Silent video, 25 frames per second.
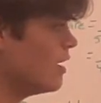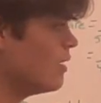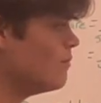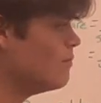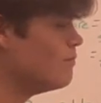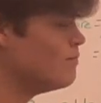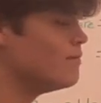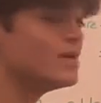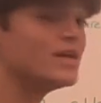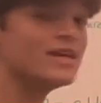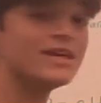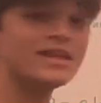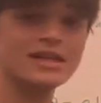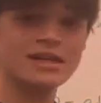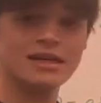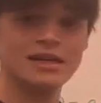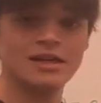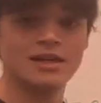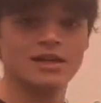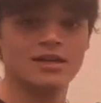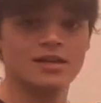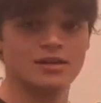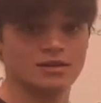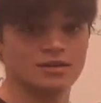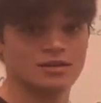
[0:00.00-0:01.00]

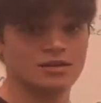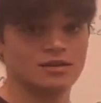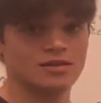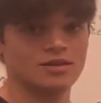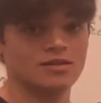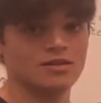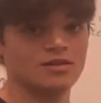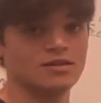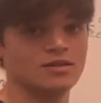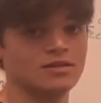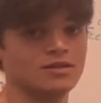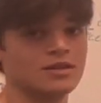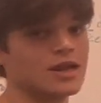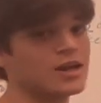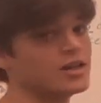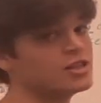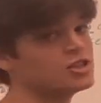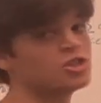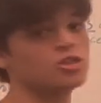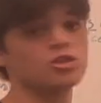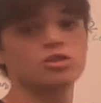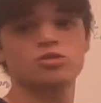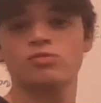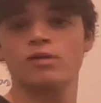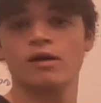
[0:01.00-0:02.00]
meaning that
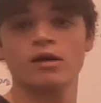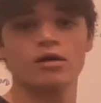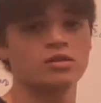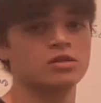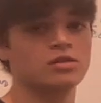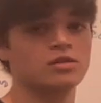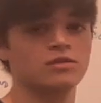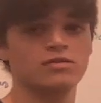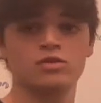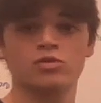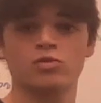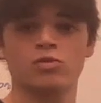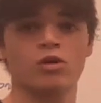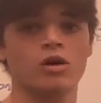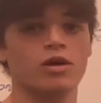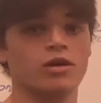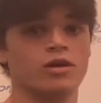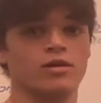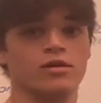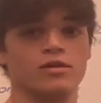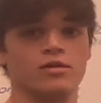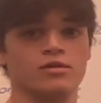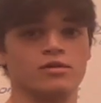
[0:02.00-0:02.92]
it's just relative to 1.